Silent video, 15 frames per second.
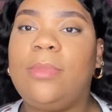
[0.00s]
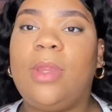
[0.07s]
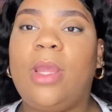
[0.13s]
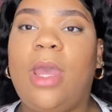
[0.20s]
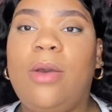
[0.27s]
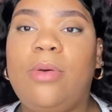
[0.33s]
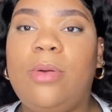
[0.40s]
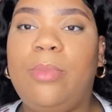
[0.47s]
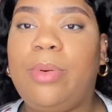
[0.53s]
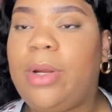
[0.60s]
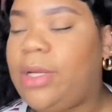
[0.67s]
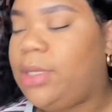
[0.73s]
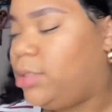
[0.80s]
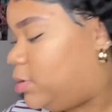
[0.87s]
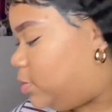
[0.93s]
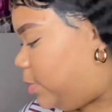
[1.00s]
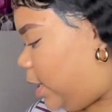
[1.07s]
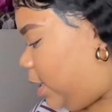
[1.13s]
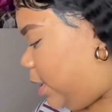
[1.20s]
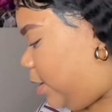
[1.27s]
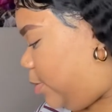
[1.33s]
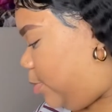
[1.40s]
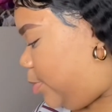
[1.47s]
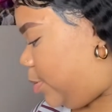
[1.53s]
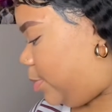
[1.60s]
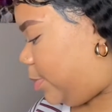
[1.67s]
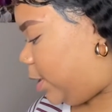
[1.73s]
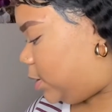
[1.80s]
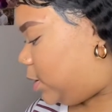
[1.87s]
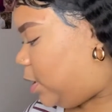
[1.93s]
how it brightens my lip,
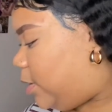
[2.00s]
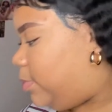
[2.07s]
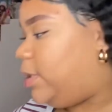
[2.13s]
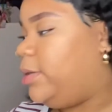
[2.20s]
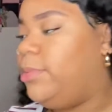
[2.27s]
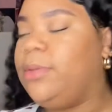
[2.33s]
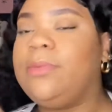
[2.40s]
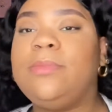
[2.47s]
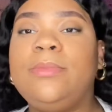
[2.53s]
my top lip,